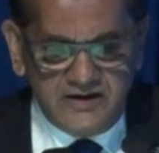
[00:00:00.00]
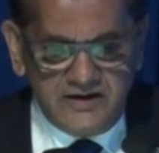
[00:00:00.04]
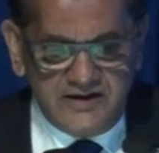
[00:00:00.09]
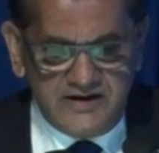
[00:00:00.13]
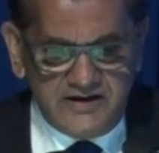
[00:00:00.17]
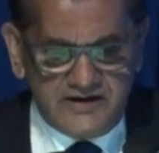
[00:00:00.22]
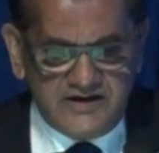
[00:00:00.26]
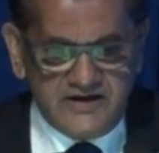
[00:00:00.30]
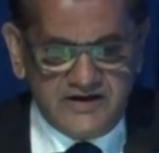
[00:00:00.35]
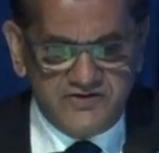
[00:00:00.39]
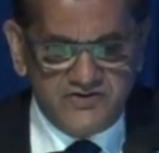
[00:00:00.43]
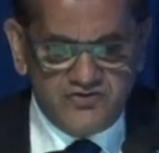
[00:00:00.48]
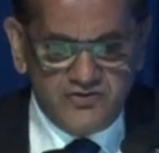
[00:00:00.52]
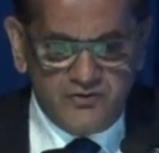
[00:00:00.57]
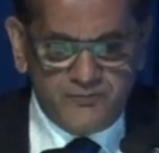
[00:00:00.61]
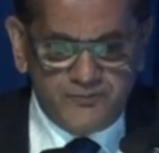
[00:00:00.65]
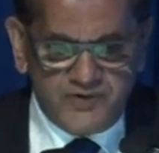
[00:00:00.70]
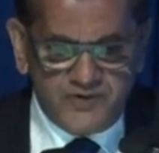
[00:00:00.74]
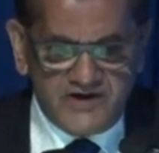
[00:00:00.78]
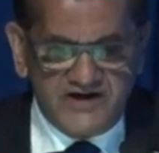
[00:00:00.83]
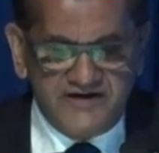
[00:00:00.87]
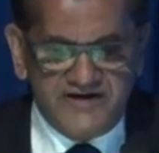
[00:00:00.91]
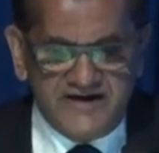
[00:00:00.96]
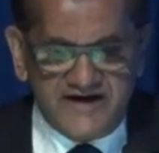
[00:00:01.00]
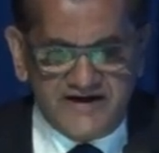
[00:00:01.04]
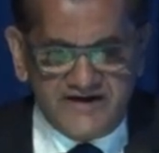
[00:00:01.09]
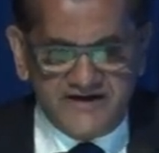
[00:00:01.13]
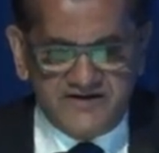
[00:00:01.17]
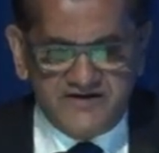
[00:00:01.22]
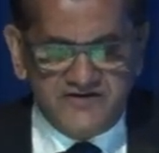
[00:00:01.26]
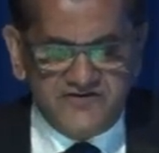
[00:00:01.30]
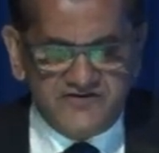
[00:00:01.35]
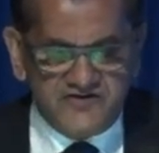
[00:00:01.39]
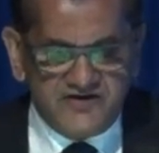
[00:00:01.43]
A.K. Chopra,
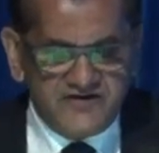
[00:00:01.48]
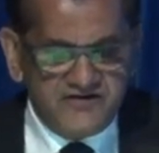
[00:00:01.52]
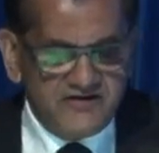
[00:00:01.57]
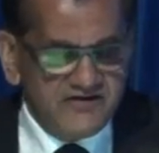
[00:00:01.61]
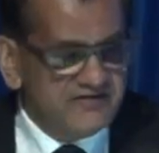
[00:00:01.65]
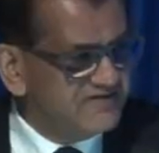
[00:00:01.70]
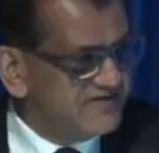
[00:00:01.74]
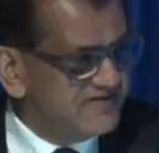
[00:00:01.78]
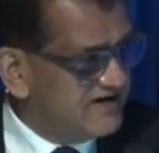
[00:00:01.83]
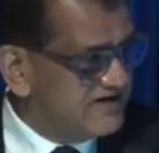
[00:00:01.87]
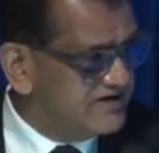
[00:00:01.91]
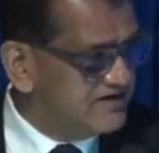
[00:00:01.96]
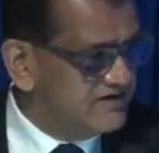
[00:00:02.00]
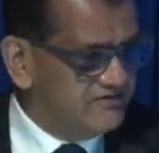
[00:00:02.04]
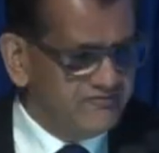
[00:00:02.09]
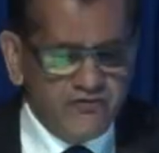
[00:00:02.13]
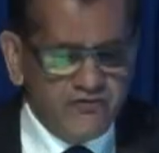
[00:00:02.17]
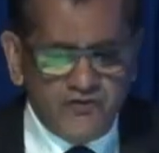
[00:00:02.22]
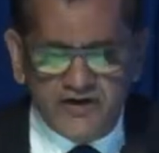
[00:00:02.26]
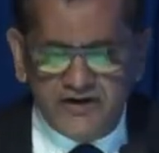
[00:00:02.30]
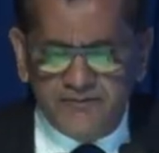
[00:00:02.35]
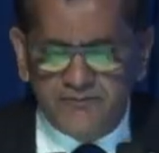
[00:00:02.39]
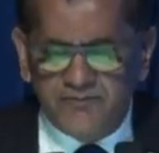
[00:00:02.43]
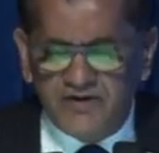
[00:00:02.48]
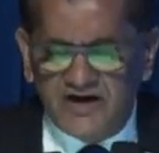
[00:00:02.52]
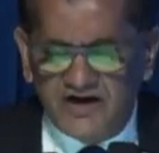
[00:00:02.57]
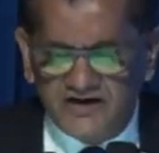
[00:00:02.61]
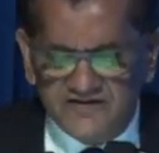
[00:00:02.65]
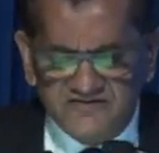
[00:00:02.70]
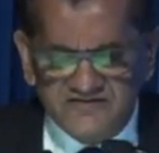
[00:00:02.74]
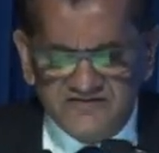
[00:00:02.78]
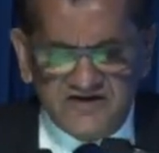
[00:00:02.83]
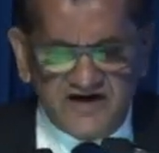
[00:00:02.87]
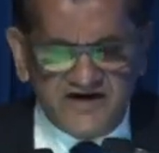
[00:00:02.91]
Director General Center for Air Power
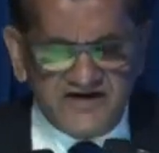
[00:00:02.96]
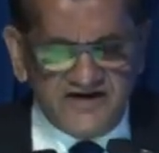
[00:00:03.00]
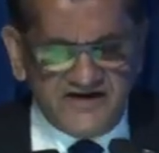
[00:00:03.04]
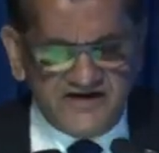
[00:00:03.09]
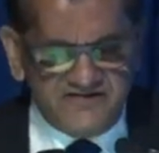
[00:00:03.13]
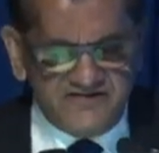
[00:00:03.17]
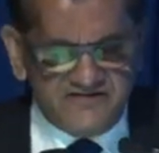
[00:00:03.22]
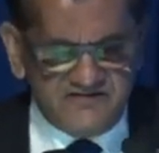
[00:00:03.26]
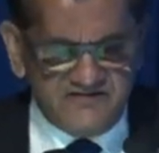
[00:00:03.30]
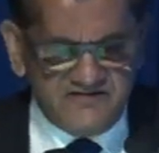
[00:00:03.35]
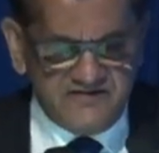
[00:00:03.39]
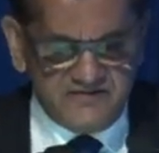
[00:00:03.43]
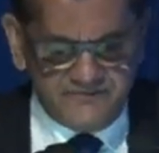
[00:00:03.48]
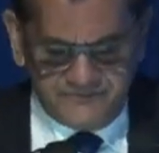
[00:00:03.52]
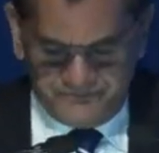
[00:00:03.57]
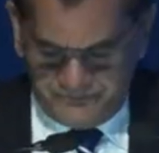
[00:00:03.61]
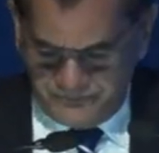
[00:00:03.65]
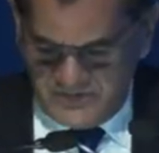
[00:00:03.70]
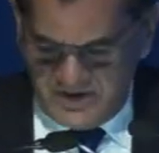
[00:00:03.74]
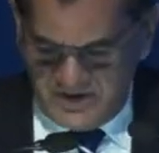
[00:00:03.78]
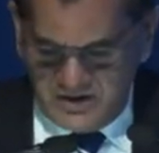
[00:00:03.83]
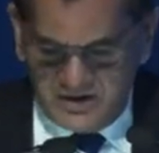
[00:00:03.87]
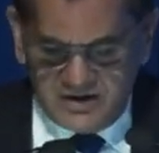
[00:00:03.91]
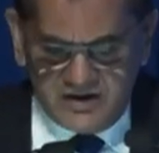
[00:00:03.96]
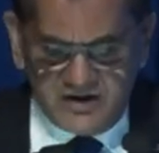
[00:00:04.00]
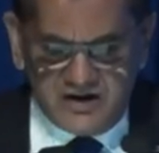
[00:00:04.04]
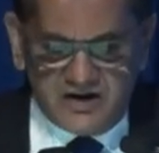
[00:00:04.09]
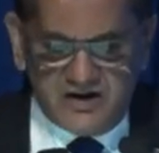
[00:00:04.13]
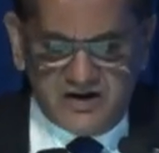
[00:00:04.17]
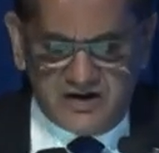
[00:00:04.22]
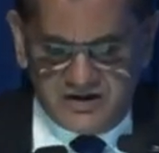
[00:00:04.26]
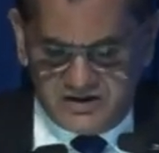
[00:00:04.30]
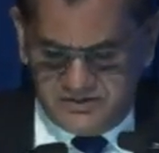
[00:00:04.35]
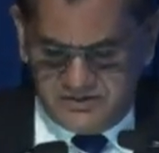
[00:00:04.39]
Studies,
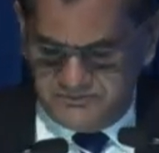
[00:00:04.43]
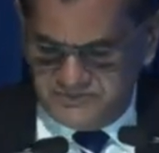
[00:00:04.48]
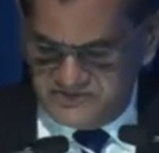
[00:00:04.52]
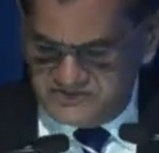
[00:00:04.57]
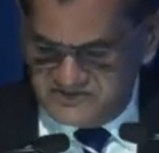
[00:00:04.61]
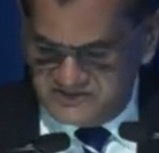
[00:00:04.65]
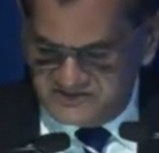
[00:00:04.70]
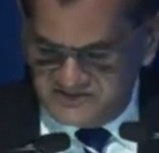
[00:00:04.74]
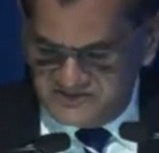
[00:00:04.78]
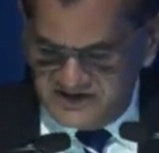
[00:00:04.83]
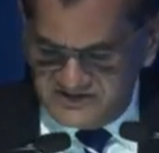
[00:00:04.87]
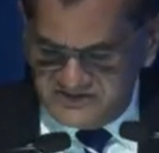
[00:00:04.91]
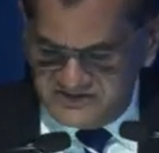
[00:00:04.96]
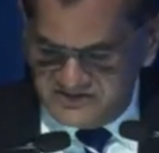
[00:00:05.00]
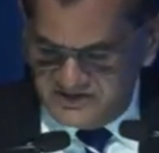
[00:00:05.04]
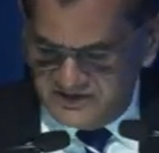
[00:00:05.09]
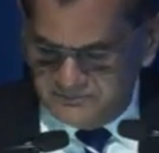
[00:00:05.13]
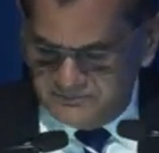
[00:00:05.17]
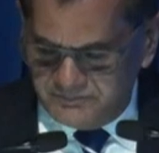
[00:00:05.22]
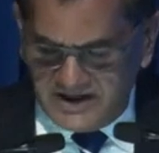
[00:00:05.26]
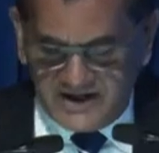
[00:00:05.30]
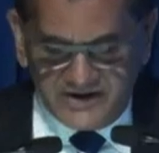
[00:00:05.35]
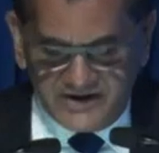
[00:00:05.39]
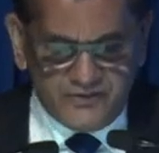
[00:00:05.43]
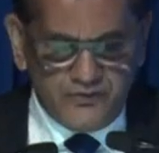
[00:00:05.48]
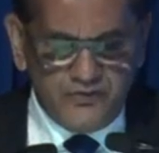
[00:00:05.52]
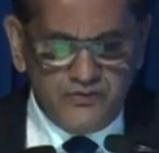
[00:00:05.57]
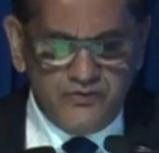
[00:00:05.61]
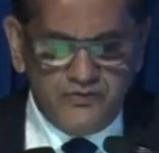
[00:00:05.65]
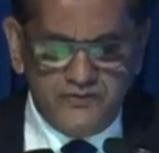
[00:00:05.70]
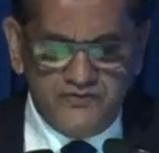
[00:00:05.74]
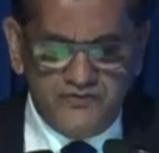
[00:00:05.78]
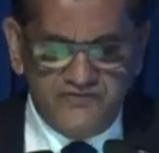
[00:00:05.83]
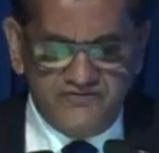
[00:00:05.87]
Mr. Sanjay
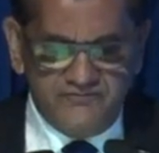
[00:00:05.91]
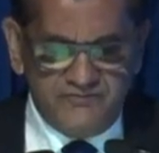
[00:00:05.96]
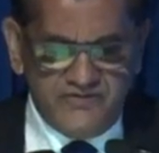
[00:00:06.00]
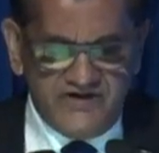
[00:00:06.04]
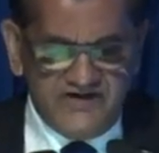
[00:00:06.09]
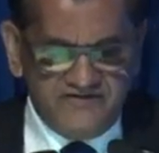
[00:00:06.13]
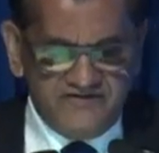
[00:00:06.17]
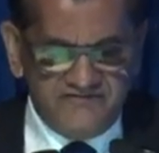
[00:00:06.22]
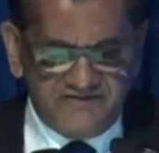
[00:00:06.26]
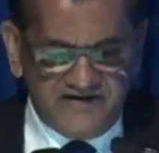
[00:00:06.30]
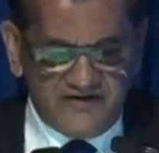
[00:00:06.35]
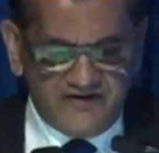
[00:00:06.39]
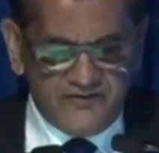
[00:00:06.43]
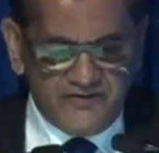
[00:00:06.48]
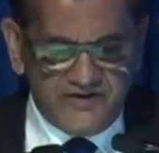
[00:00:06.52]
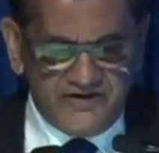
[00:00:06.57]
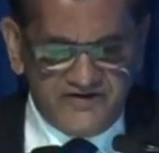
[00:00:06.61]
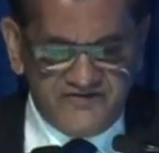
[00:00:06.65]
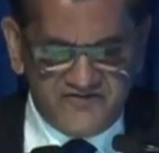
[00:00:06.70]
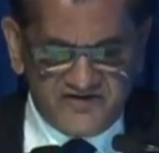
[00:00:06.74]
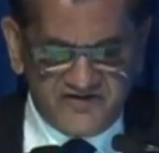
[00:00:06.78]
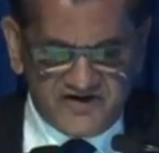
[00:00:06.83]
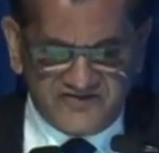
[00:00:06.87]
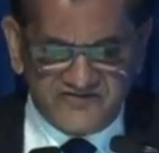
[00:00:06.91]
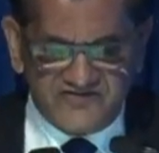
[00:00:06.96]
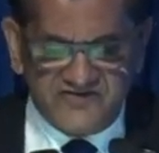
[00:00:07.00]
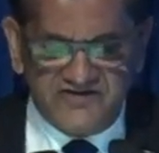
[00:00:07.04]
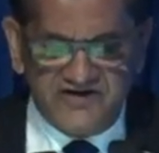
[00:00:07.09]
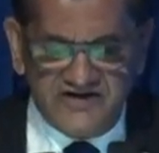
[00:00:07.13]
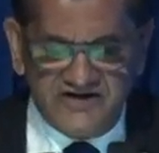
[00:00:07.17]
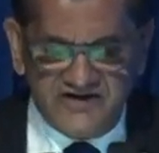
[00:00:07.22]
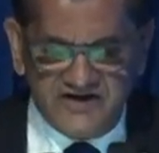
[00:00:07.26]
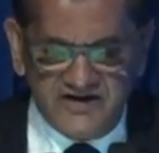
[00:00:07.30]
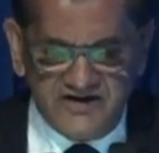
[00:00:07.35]
Baru, who's been a founder
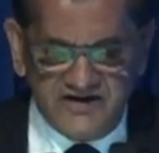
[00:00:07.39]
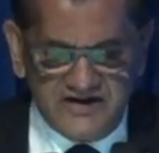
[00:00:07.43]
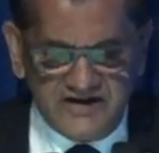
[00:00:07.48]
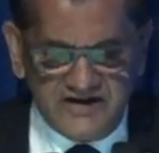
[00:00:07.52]
trustee,